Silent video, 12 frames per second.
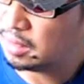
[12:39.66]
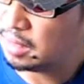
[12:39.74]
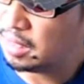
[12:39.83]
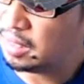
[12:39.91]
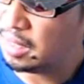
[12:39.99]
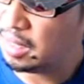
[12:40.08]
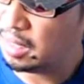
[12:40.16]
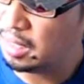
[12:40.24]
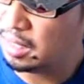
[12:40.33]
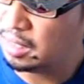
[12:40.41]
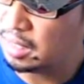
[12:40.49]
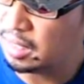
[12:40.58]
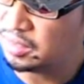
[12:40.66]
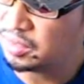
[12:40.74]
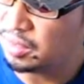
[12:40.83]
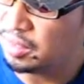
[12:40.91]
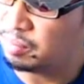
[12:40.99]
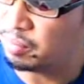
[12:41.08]
and then I
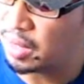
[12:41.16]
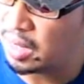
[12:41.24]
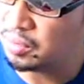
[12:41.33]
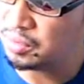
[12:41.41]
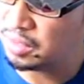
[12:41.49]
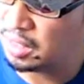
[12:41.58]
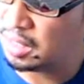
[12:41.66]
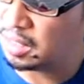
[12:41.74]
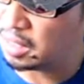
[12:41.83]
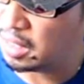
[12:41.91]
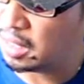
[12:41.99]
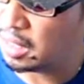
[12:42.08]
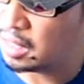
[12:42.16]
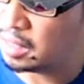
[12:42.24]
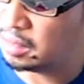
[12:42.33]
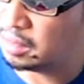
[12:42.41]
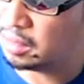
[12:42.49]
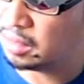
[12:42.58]
started browsing
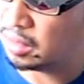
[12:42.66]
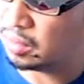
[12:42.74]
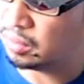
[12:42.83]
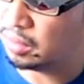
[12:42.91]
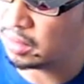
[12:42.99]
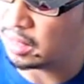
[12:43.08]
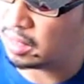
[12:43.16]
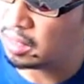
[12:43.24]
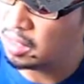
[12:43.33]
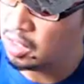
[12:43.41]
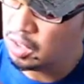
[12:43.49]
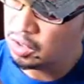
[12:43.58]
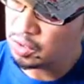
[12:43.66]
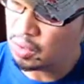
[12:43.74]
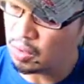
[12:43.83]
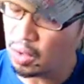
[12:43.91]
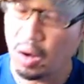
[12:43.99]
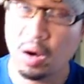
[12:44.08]
and looking.
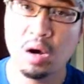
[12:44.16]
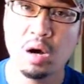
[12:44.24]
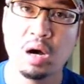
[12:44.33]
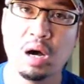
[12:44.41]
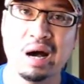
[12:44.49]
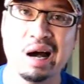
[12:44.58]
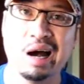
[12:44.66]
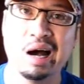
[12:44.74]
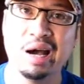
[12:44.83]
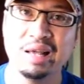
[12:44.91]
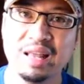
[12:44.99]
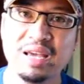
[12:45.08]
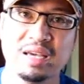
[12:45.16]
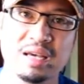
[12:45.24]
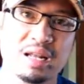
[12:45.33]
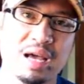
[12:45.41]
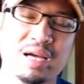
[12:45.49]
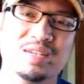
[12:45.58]
So I like
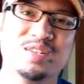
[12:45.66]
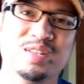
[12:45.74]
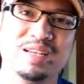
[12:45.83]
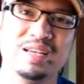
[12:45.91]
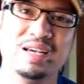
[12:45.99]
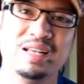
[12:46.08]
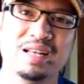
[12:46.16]
it actually.